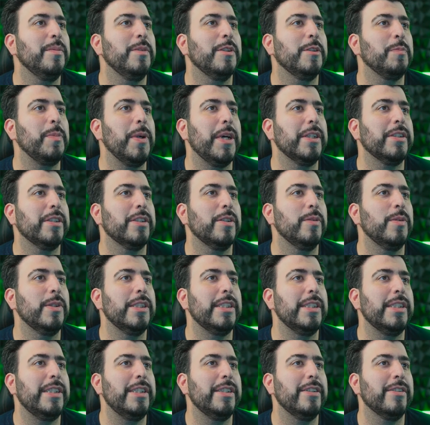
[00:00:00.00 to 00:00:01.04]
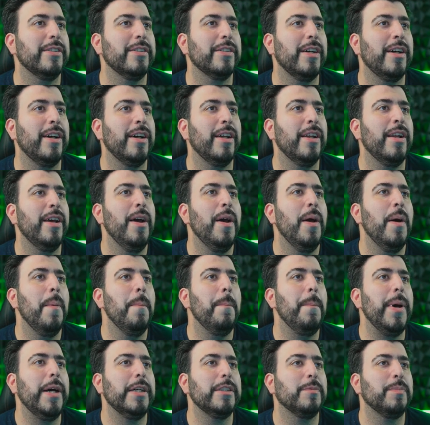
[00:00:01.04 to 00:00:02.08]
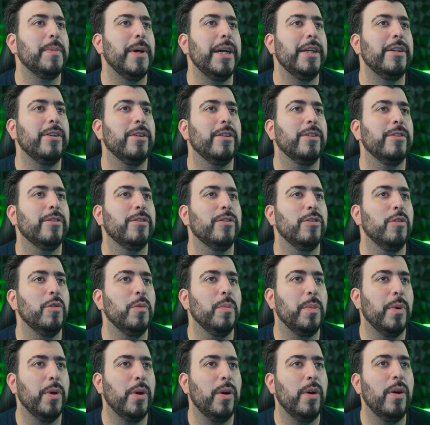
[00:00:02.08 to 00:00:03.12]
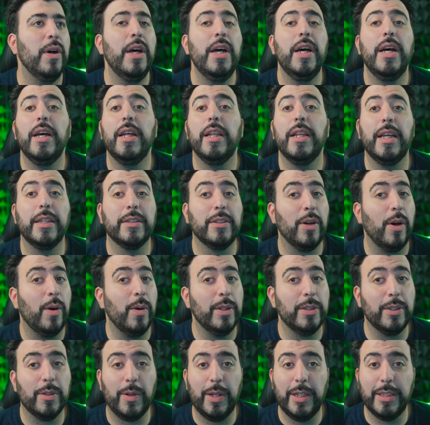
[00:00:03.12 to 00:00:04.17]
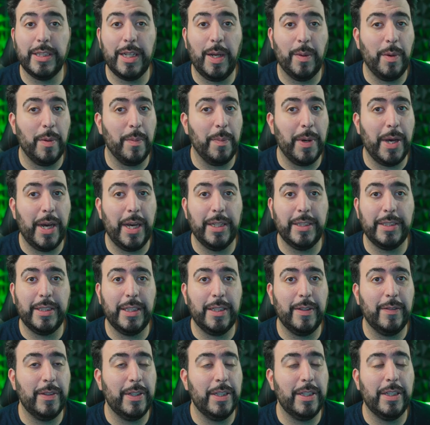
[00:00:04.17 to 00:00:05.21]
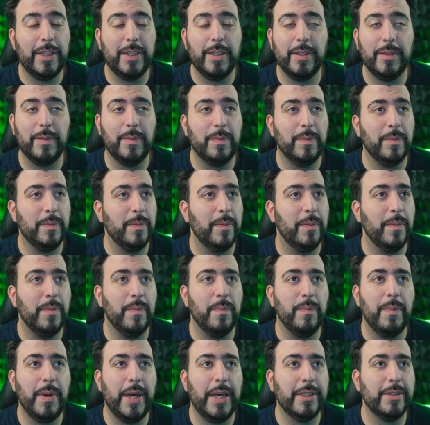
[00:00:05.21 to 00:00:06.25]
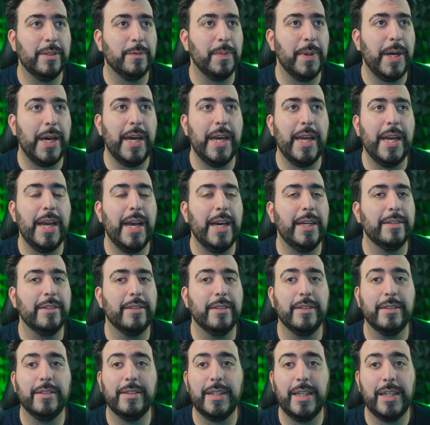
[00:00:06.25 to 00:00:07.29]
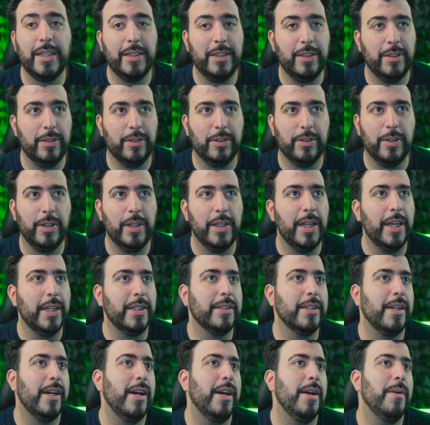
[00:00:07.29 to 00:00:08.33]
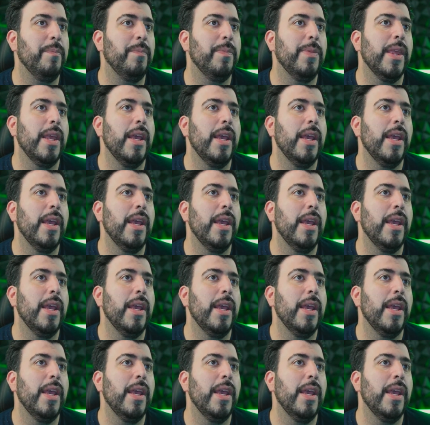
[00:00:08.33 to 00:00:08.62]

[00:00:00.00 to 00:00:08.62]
especially with the deals on Best Buy during the Super Bowl. That's always a great time to buy a TV. Best Buy has insane deals during that time.